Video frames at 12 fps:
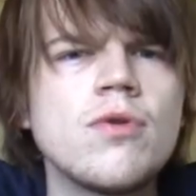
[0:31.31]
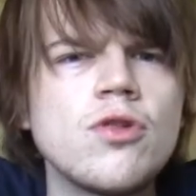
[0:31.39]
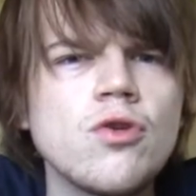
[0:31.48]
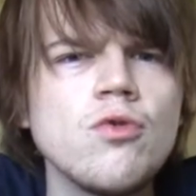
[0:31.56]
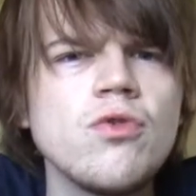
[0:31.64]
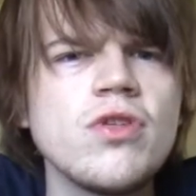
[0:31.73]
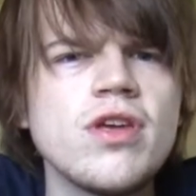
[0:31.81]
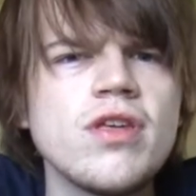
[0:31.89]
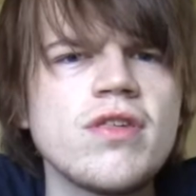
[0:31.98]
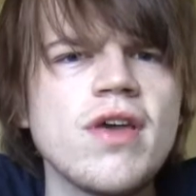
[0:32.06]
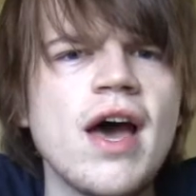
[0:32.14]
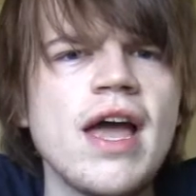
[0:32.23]
The truth
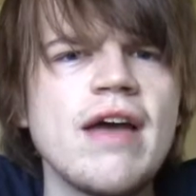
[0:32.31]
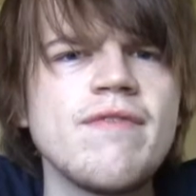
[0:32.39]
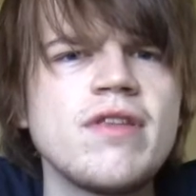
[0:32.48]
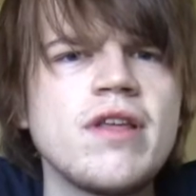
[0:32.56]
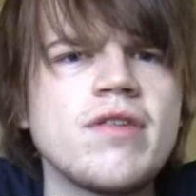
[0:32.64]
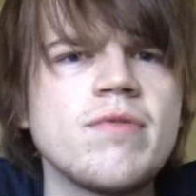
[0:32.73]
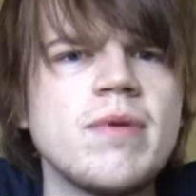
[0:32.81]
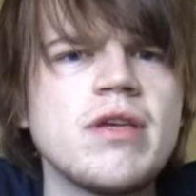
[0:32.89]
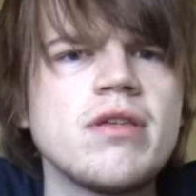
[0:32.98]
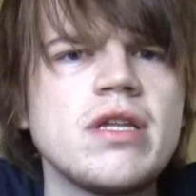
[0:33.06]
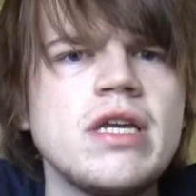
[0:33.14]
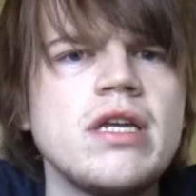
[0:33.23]
is, I have a
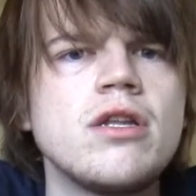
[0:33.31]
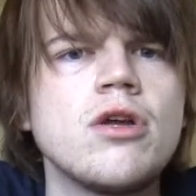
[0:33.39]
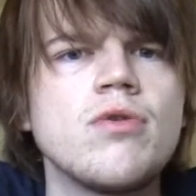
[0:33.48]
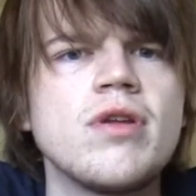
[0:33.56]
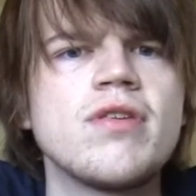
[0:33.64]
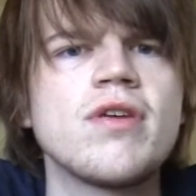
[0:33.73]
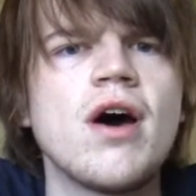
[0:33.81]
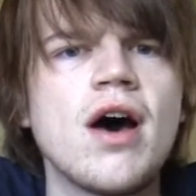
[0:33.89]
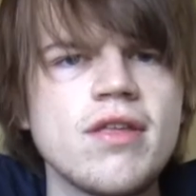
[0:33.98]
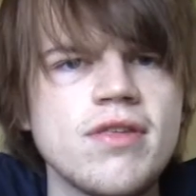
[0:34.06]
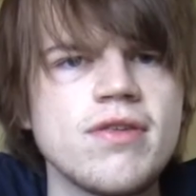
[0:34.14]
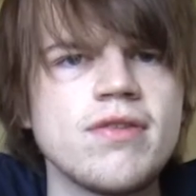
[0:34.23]
disability known as
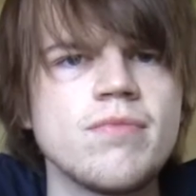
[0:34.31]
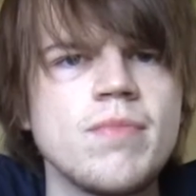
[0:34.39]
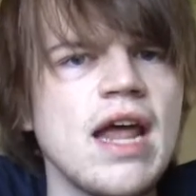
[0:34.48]
autism.